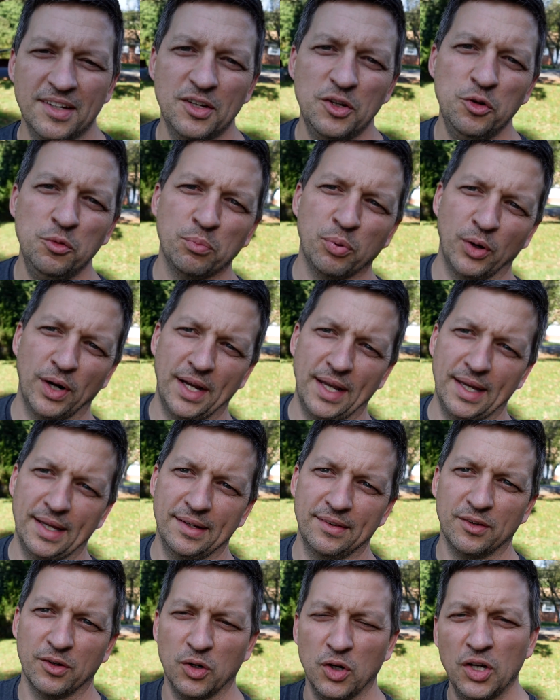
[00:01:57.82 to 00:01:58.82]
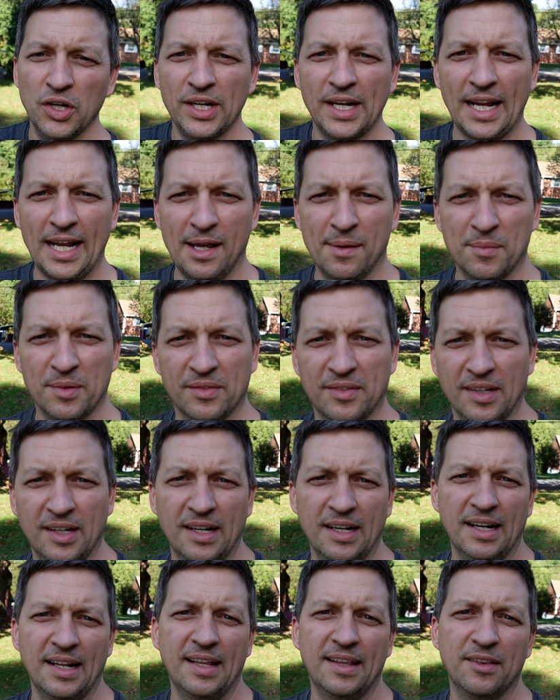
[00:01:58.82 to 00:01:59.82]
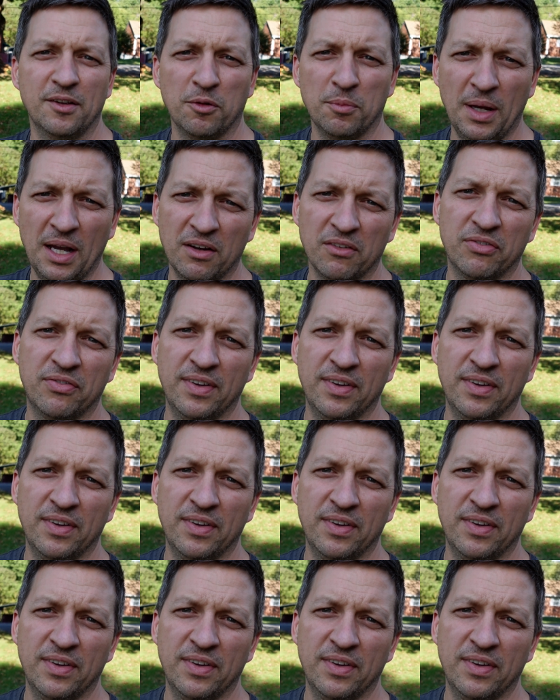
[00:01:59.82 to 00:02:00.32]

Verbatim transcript: a new brand. They're on Amazon and they're about